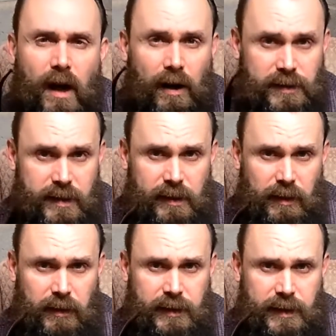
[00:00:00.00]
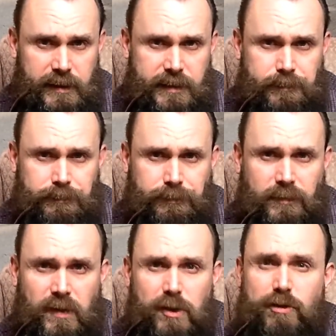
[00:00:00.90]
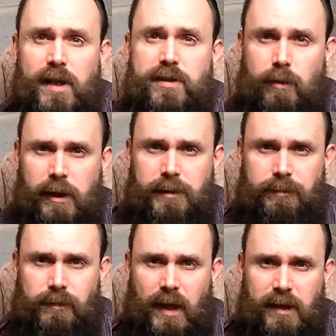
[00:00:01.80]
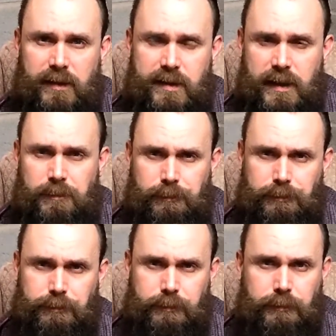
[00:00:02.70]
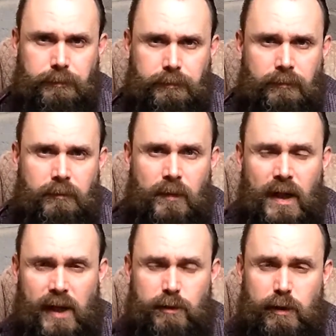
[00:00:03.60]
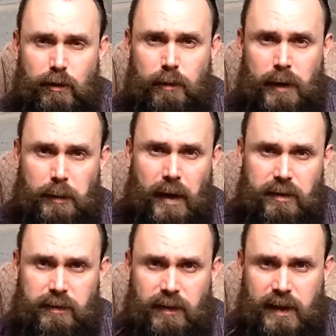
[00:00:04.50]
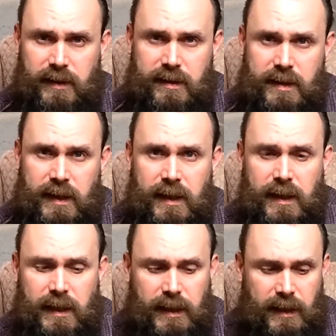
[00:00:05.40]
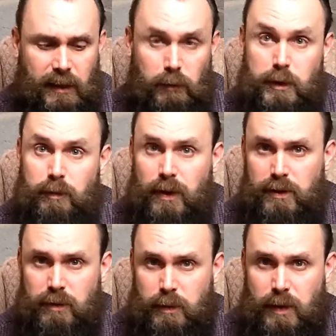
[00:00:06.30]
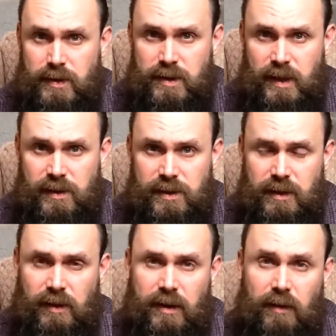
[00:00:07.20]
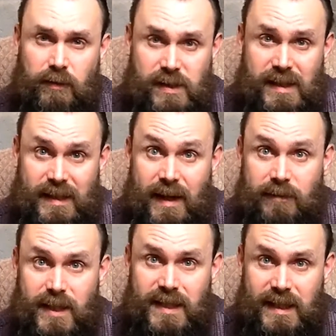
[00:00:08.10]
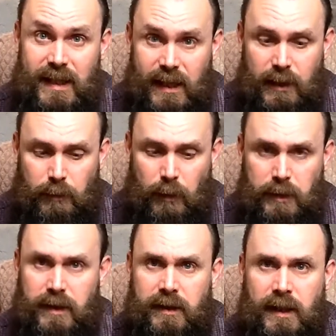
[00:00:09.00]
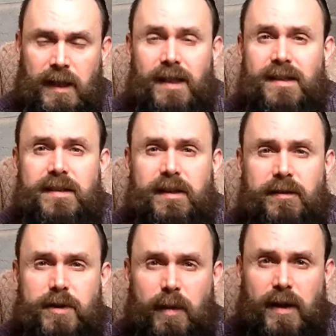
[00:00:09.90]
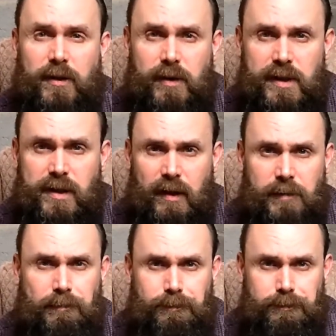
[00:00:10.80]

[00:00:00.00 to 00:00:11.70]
I did like it straight away at the tin. As with all Mac Baren flakes, I was impressed with the presentation. I'd obviously never seen a proper tin of tobacco at the time.